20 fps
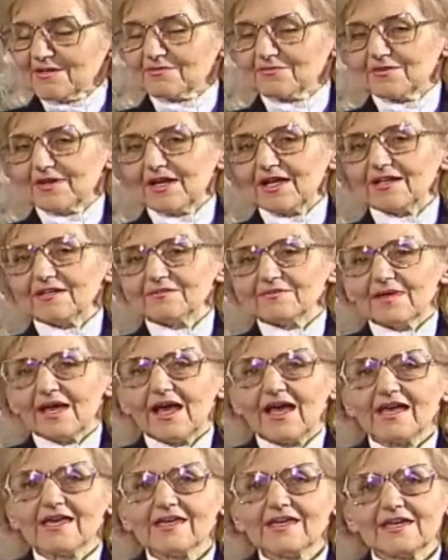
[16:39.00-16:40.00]
Well,
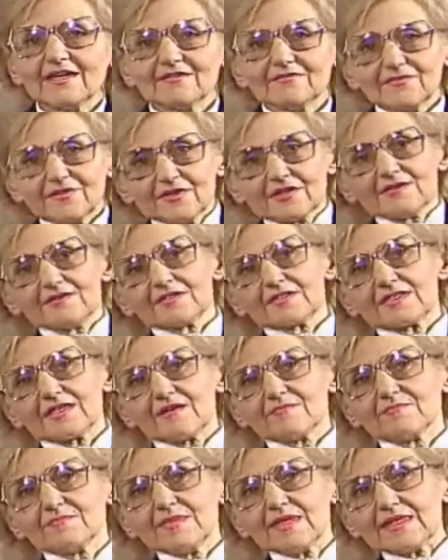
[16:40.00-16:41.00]
I have
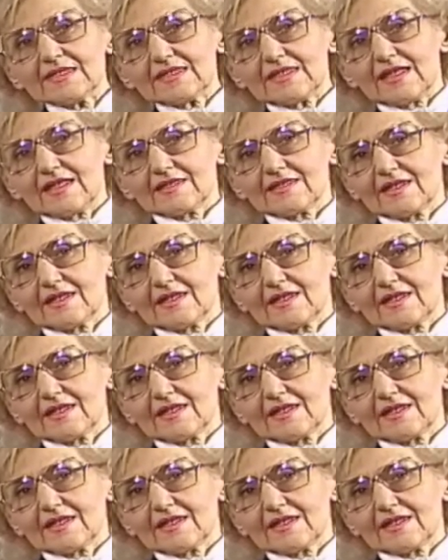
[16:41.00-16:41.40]
submitted